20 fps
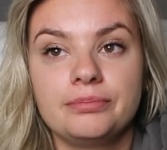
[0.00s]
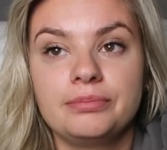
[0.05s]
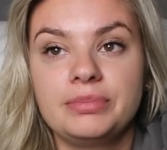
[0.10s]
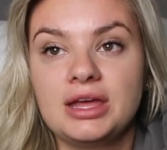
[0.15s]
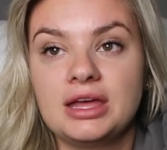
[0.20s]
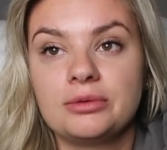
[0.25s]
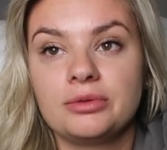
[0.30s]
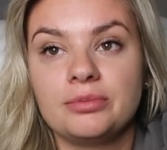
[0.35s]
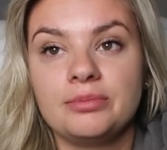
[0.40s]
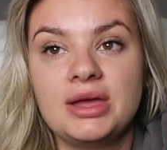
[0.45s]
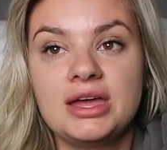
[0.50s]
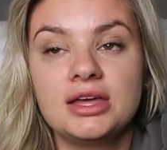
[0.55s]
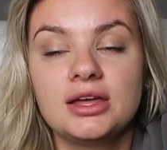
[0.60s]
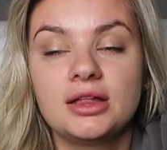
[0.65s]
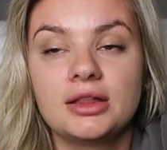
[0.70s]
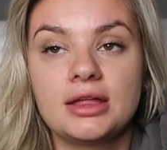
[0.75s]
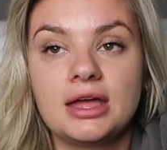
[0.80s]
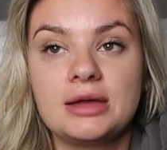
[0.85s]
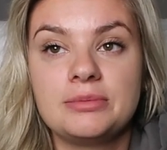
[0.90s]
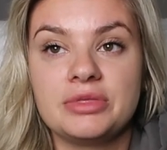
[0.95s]
be able to make a
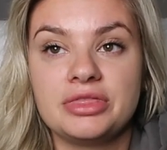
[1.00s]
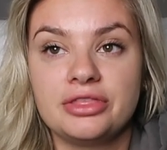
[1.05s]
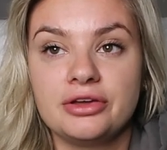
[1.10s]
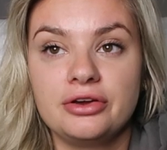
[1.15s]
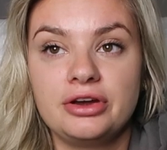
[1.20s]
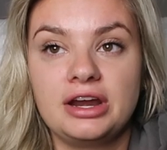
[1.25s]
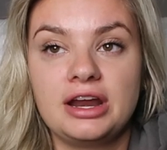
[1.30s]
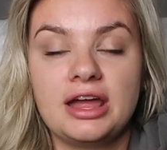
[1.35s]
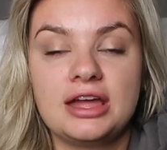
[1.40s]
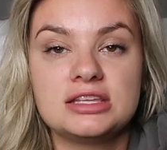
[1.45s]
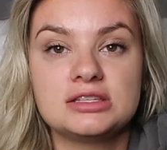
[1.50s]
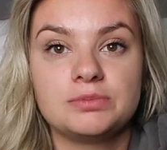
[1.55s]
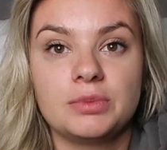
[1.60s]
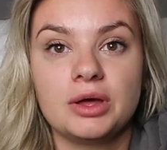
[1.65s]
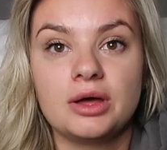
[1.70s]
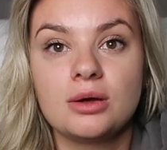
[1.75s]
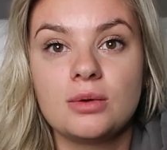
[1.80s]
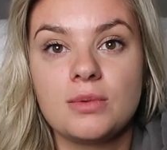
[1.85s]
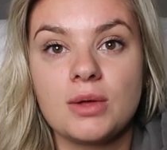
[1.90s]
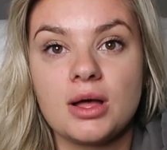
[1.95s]
claim in 30 days,
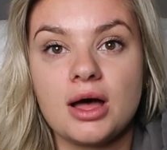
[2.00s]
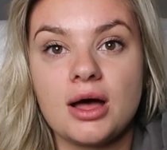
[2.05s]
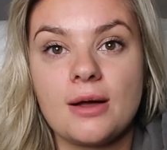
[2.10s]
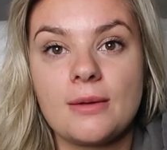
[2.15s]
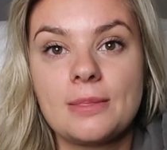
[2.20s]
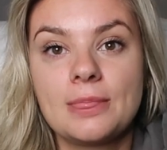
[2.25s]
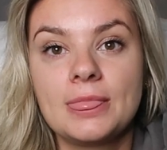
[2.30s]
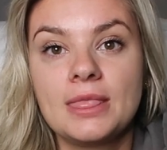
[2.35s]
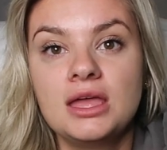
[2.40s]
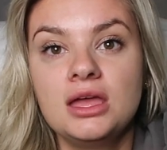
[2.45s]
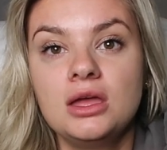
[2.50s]
blah, blah, blah.